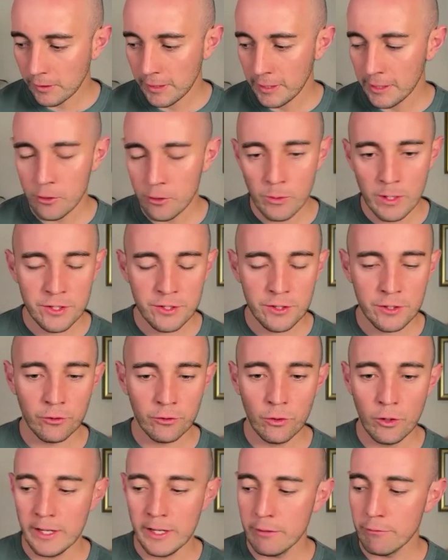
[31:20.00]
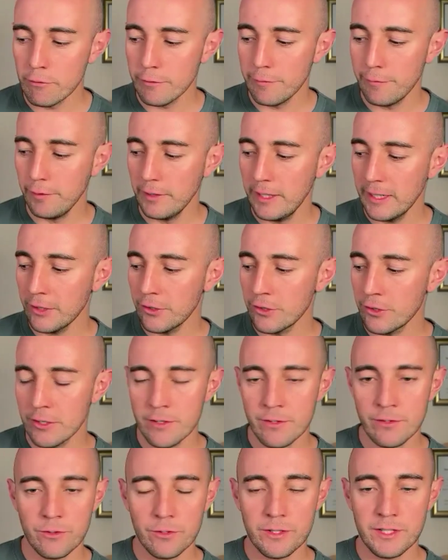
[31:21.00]
Any questions or any
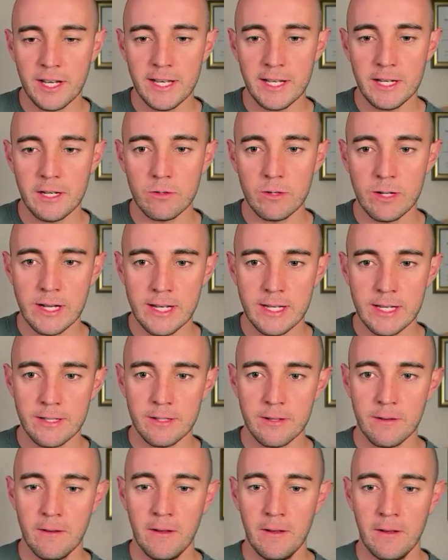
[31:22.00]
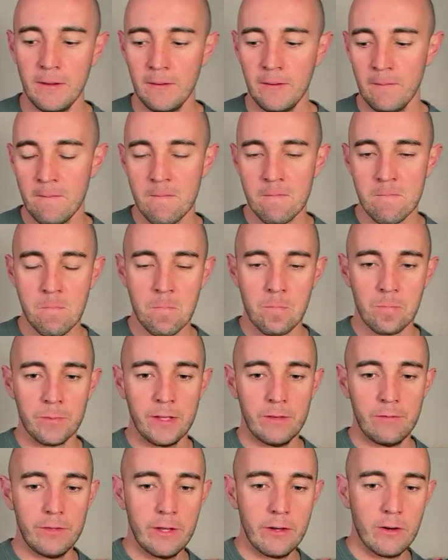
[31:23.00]
reflections or takeaways?
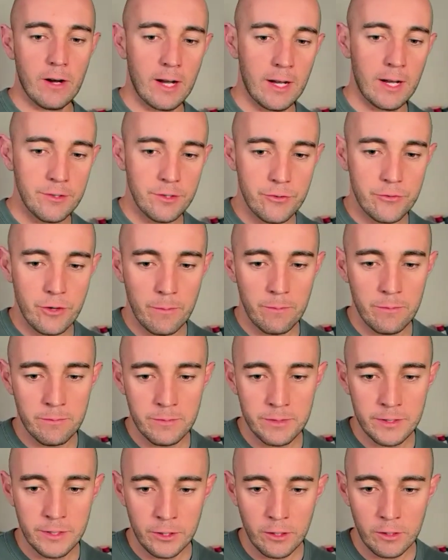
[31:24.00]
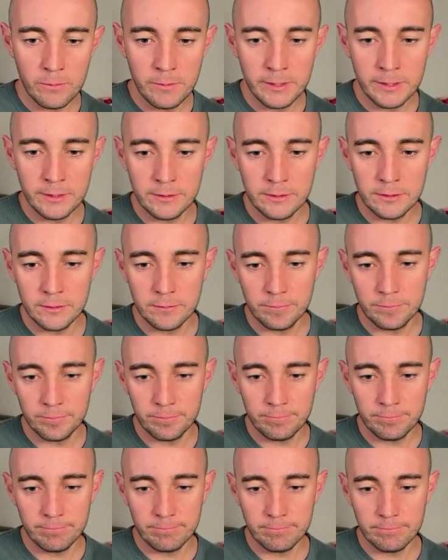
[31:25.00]
If there are, just drop them in the comments.
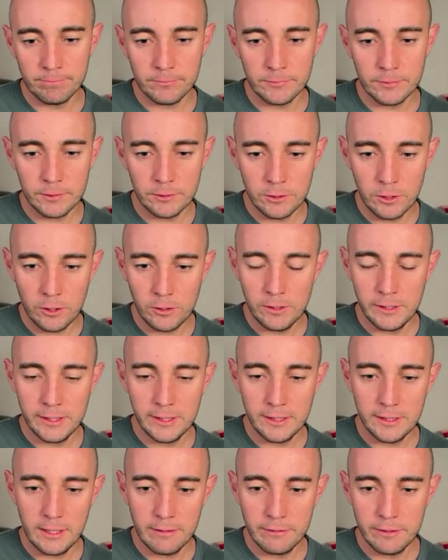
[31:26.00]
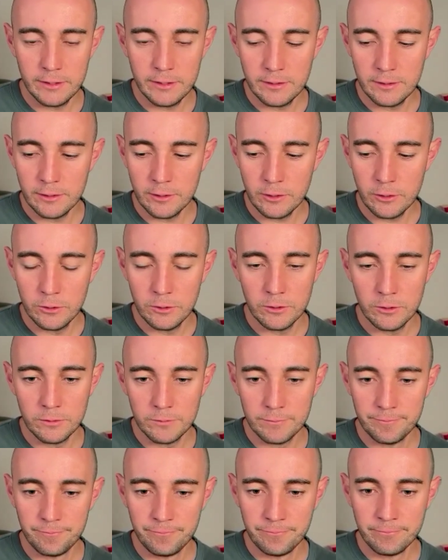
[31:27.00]
Holy, love it. Cool.